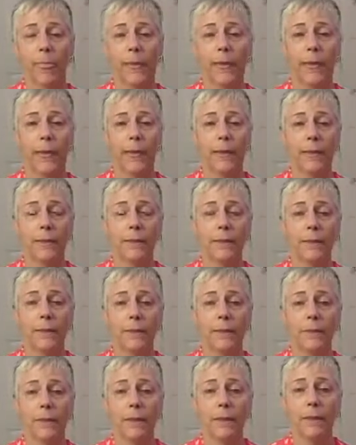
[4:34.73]

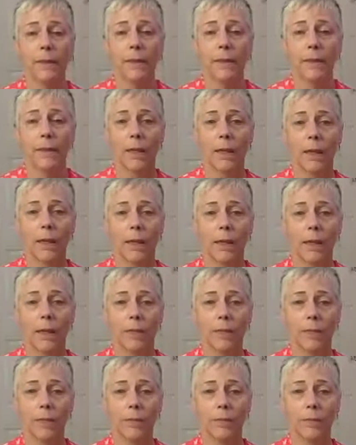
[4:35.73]
And
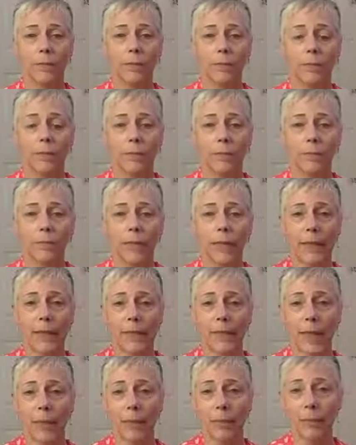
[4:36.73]
at
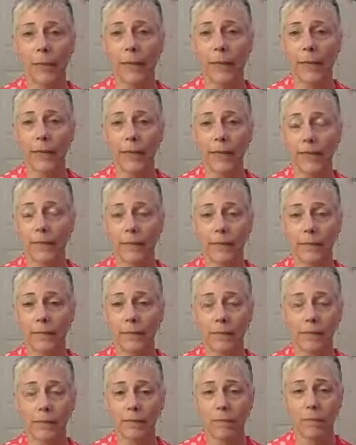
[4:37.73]
that point, I
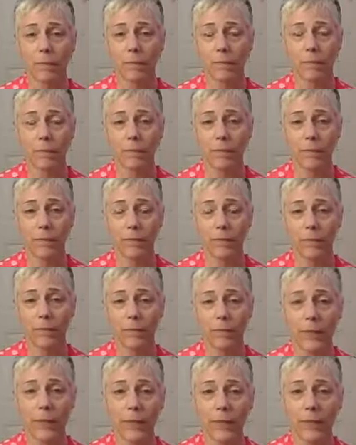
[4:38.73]
didn't
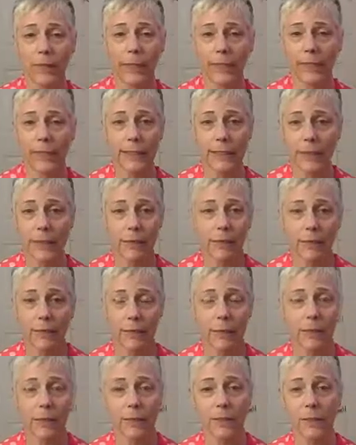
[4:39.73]
feel any side
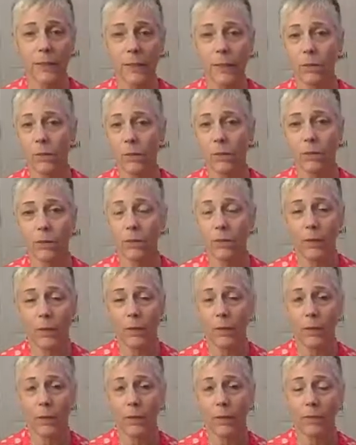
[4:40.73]
effects. So
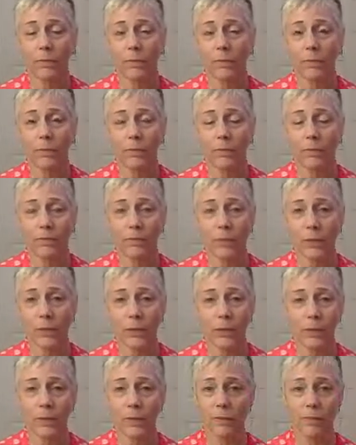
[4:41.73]
I
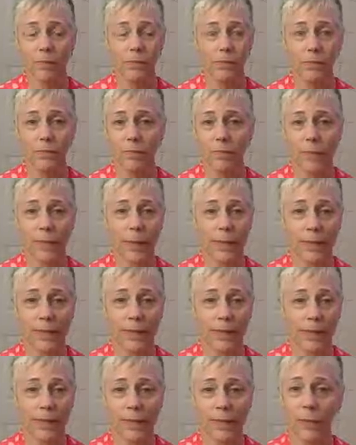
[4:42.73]
just thought
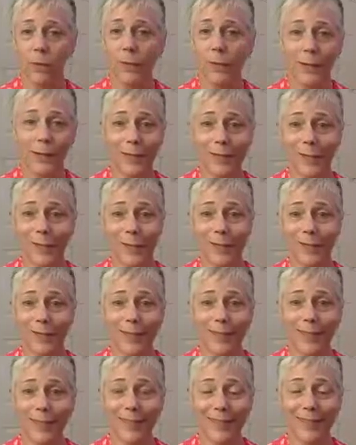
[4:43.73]
that's the only unhealthy
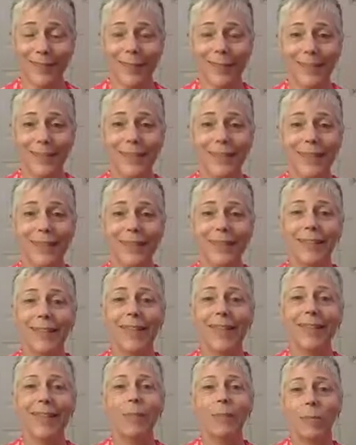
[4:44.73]
thing
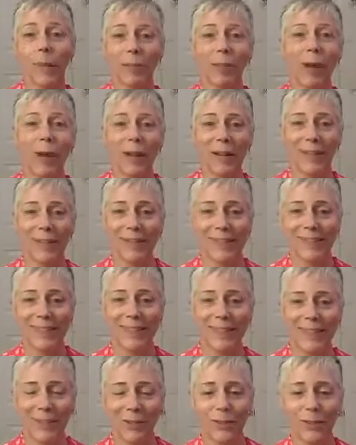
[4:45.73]
in my body,
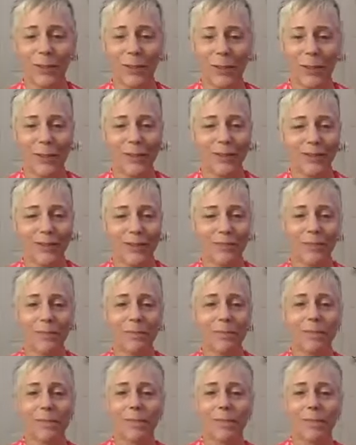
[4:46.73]
the main thing.